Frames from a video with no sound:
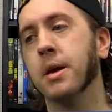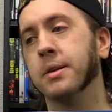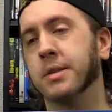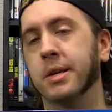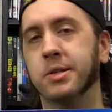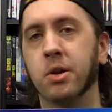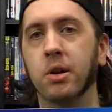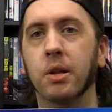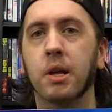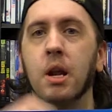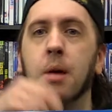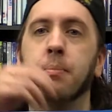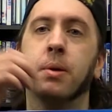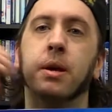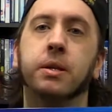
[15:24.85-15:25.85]
So I started leaning
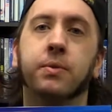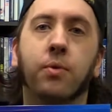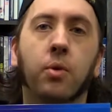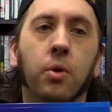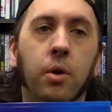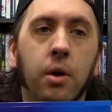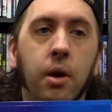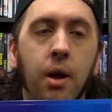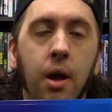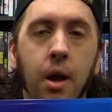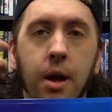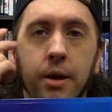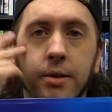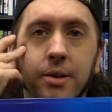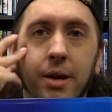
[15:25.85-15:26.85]
on PS4.
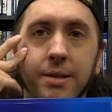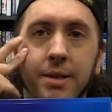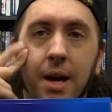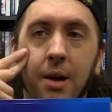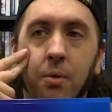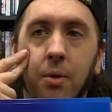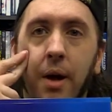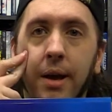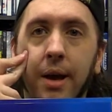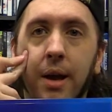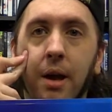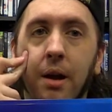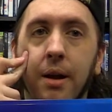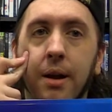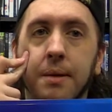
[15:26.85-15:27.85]
So I was like, well, I could
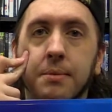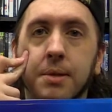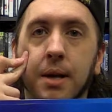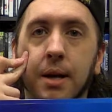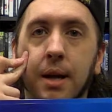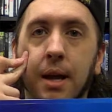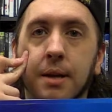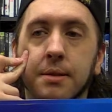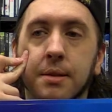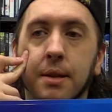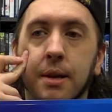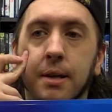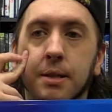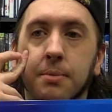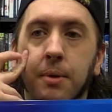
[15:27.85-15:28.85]
get on Amazon and cancel the
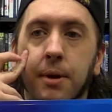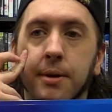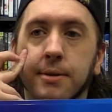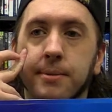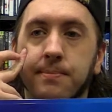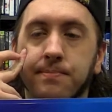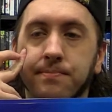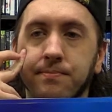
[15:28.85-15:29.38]
Xbox.